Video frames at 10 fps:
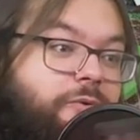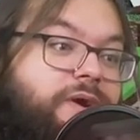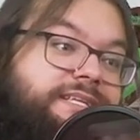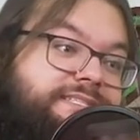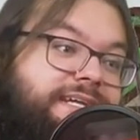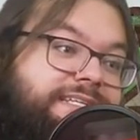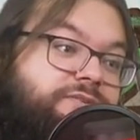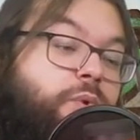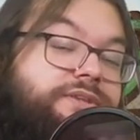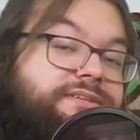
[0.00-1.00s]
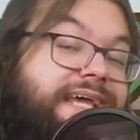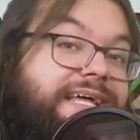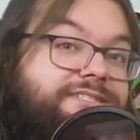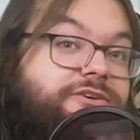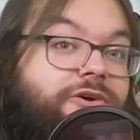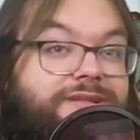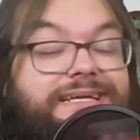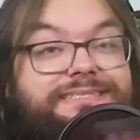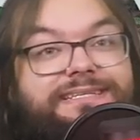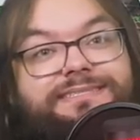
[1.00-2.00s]
which is what the end goal
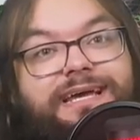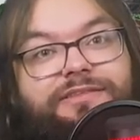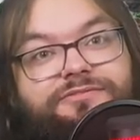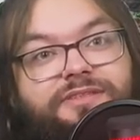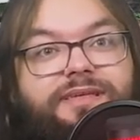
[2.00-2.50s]
is at the end of the